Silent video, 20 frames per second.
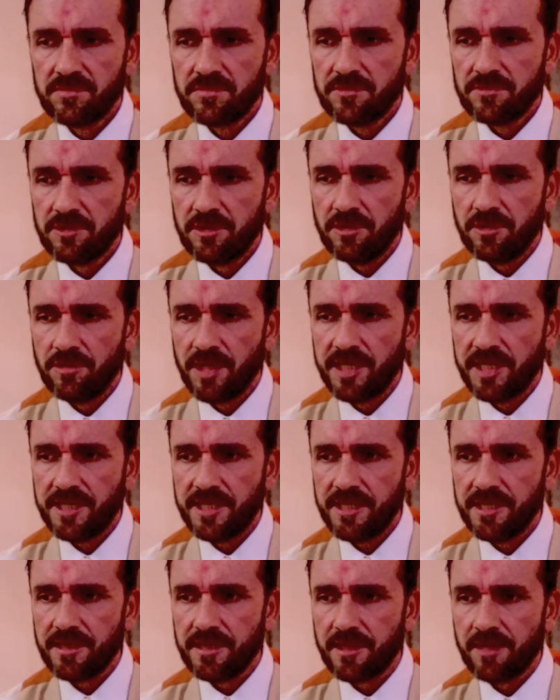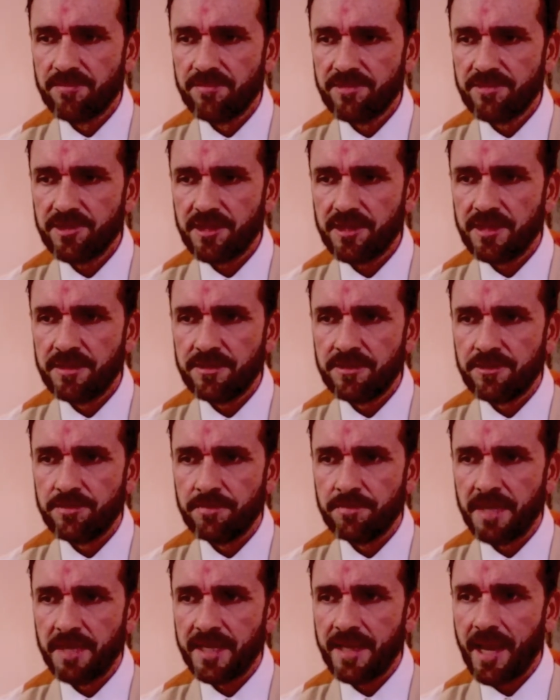A new idea comes into
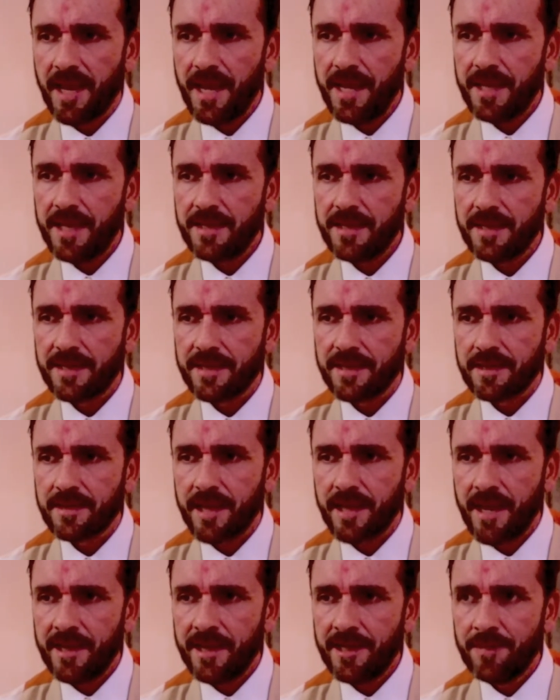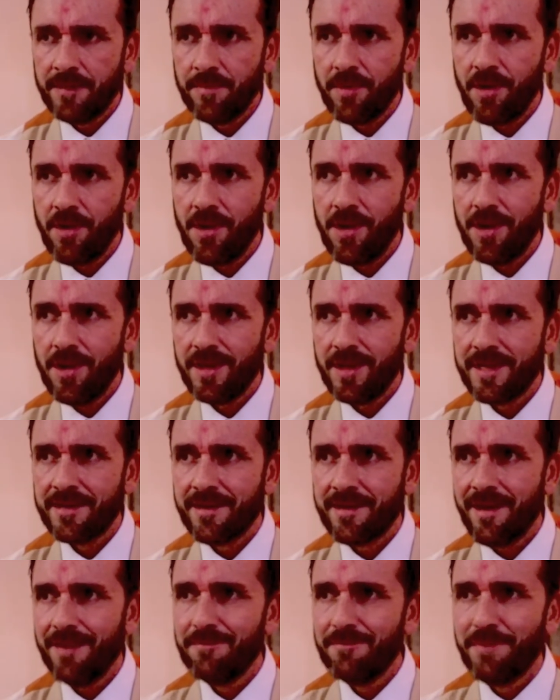my head like a cannonball, and
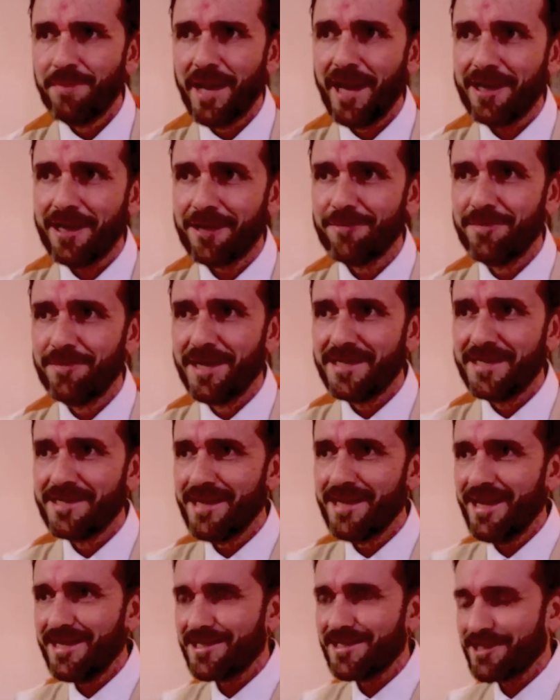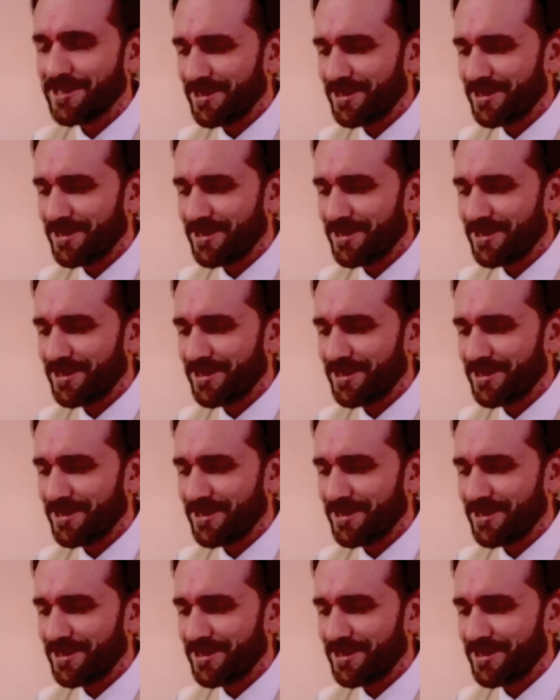I'm back at my desk,